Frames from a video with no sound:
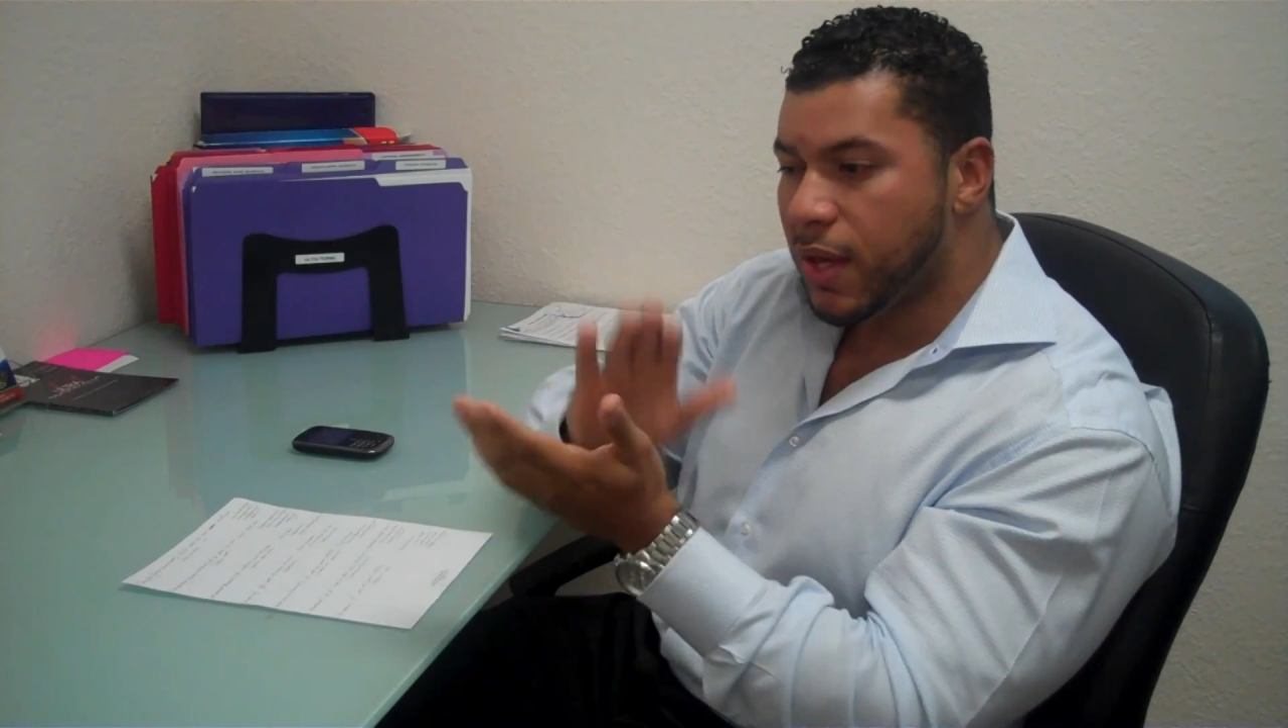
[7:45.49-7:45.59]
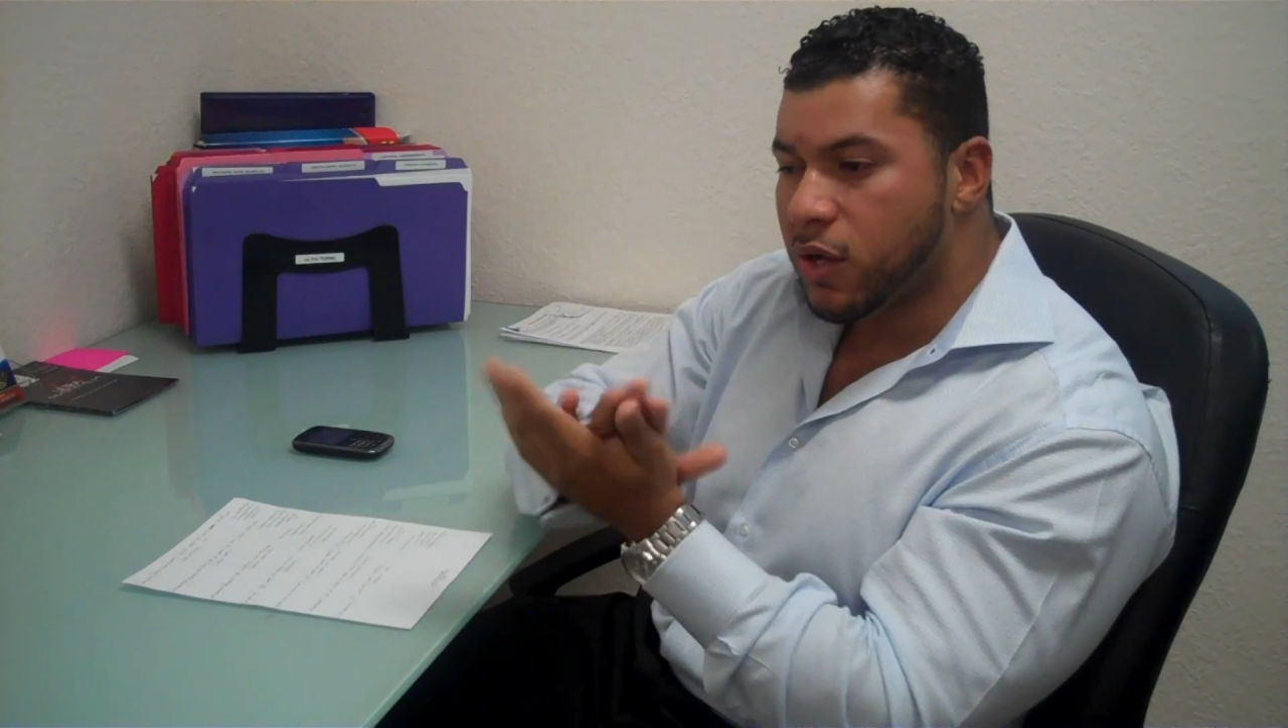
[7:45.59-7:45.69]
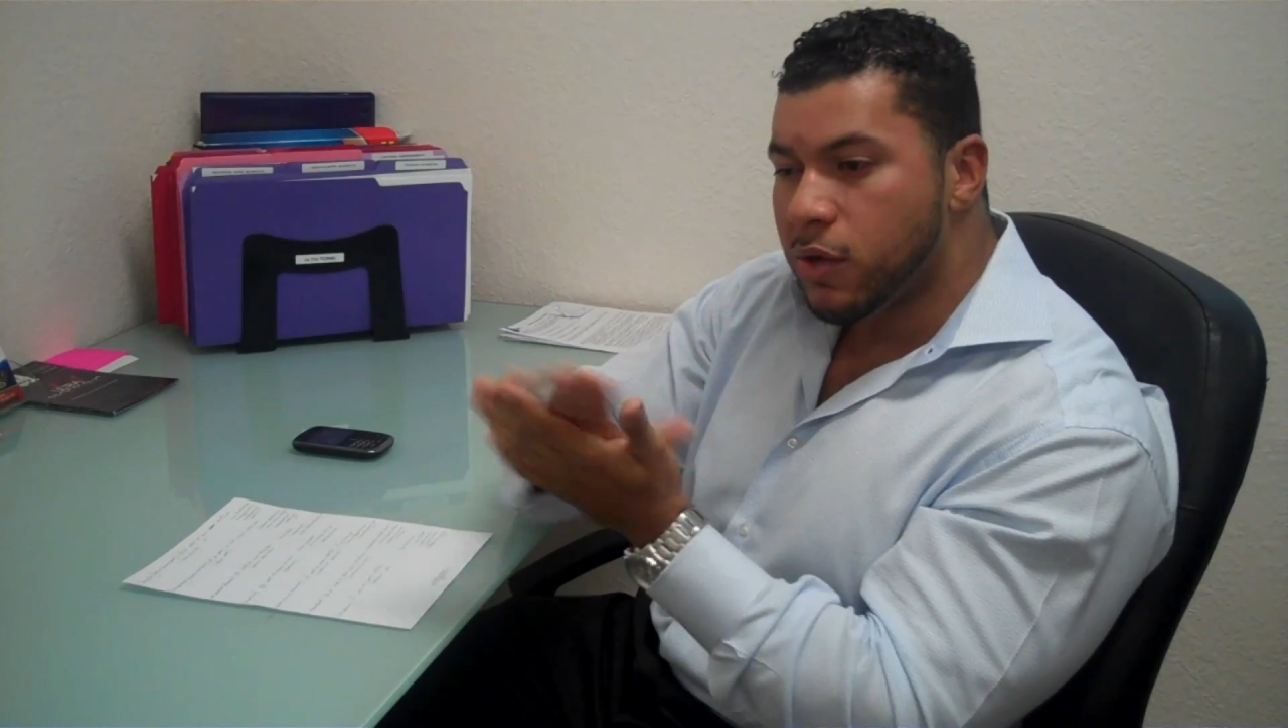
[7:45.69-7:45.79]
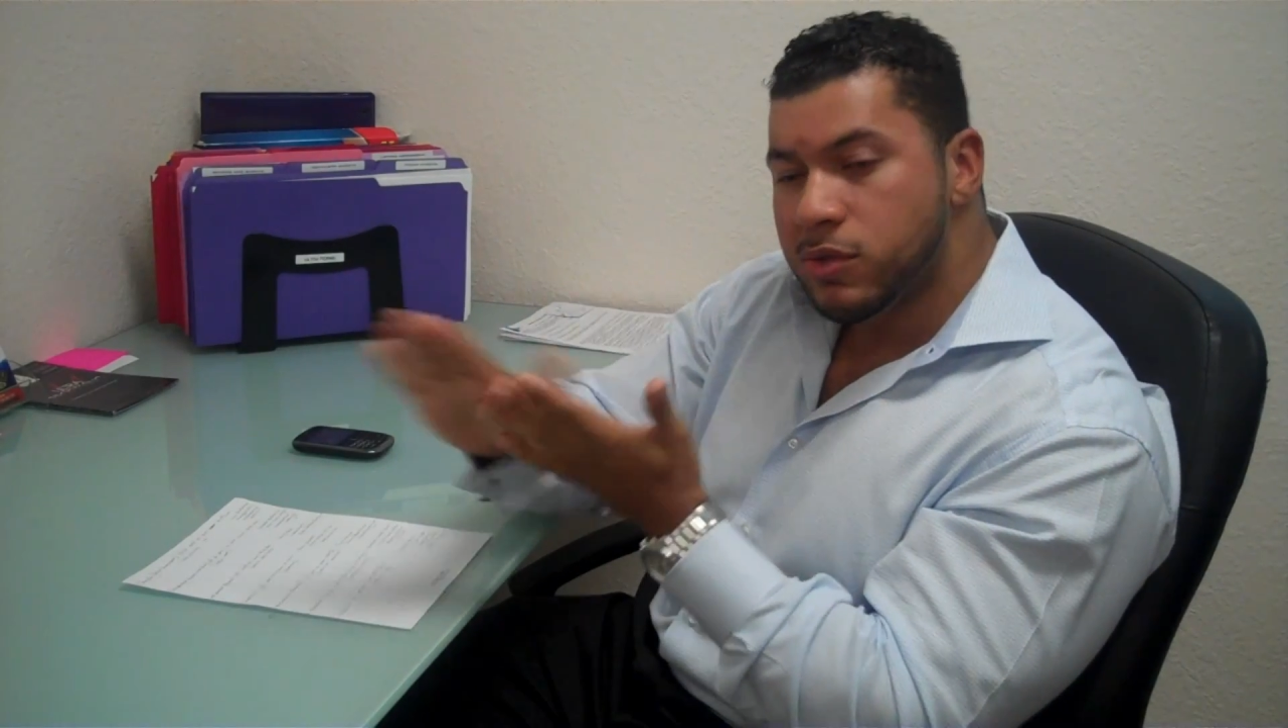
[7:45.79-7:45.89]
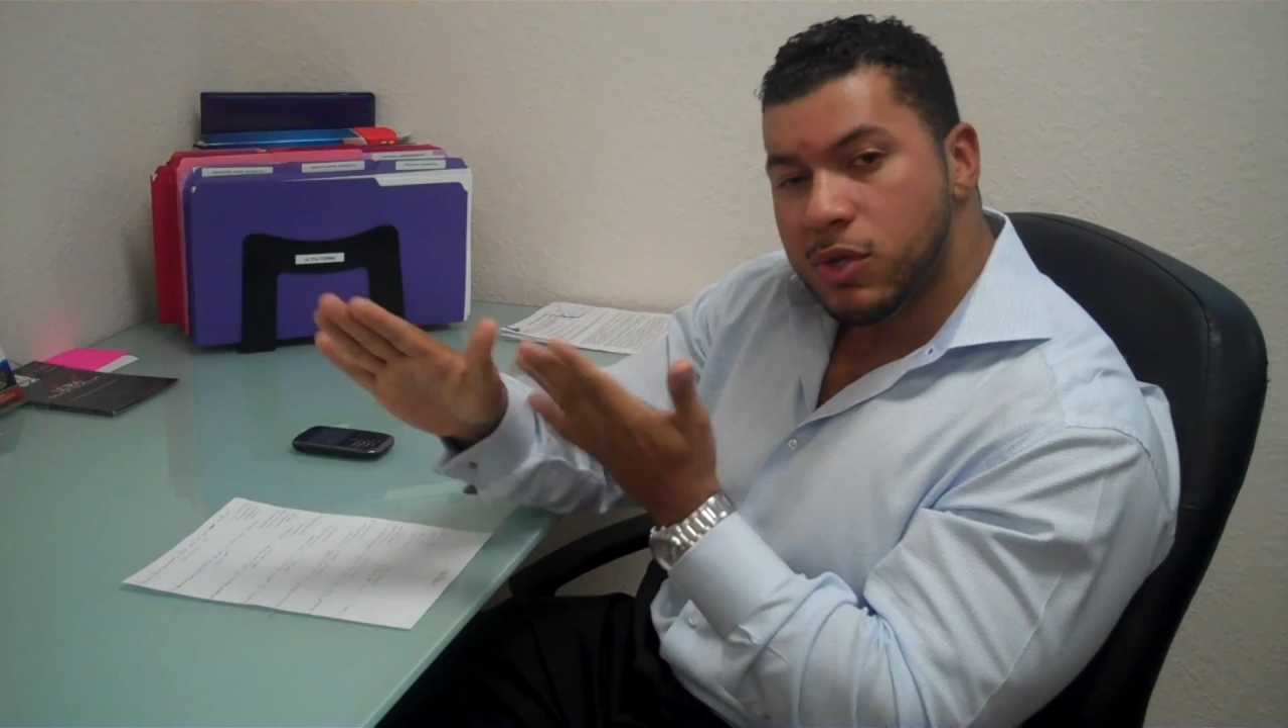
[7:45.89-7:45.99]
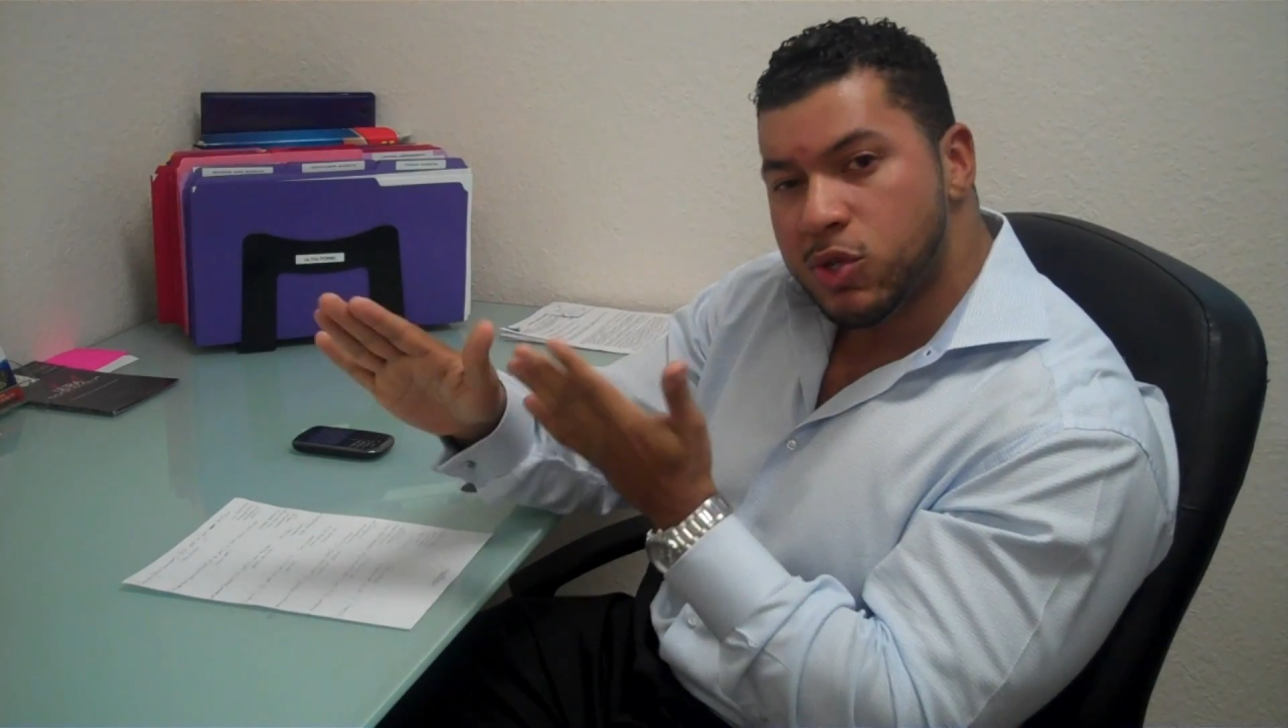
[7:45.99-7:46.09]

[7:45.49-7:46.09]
They close the